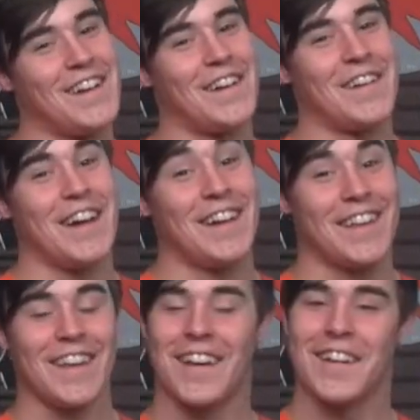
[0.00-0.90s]

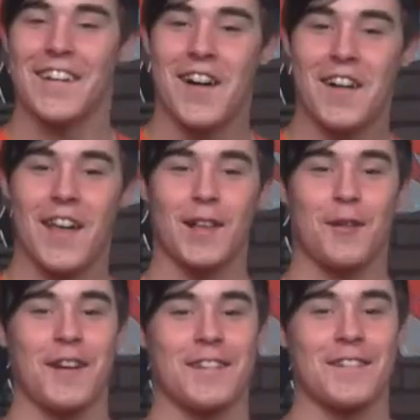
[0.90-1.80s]
Alrighty, Our next
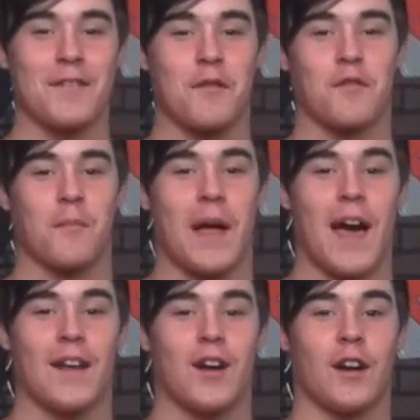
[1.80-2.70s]
question comes from
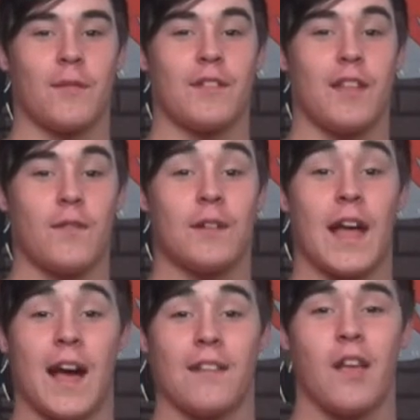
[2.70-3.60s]
at Donovan7,
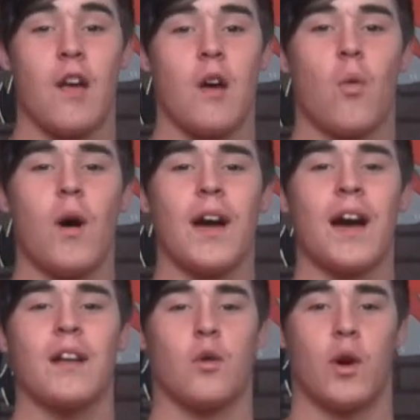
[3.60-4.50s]
asks, what
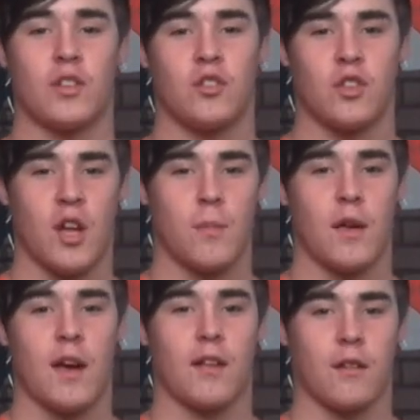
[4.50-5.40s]
kind of question should I
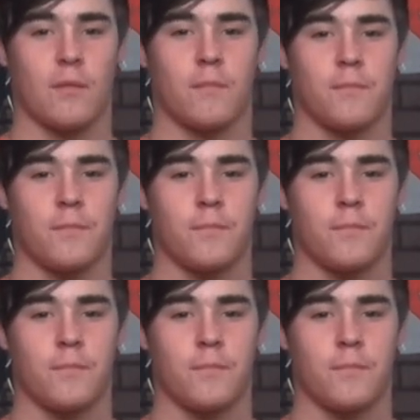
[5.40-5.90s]
be asking?